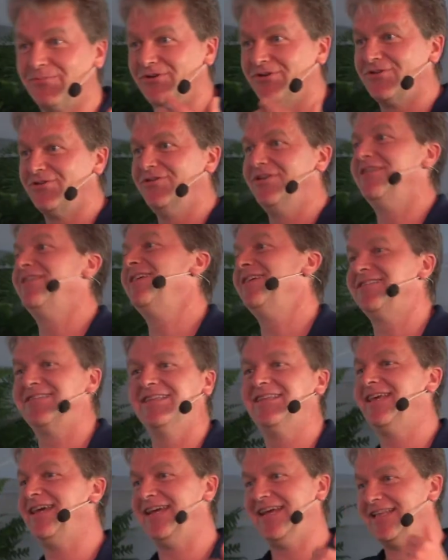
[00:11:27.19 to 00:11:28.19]
opportunities
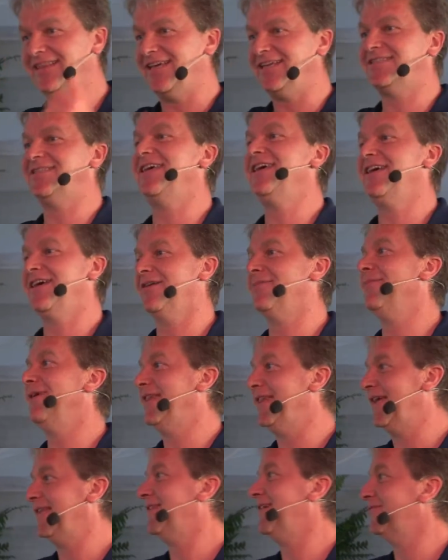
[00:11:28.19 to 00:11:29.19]
and they take them
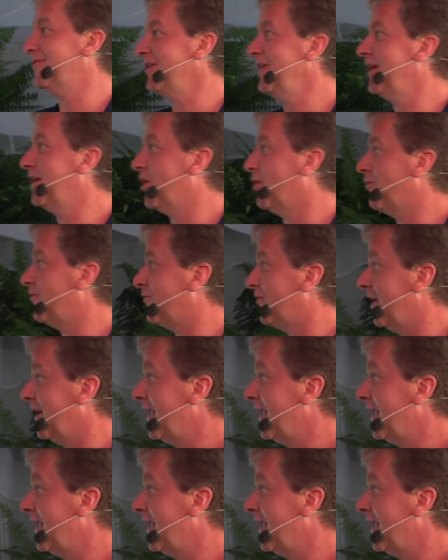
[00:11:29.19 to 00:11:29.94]
and they really go for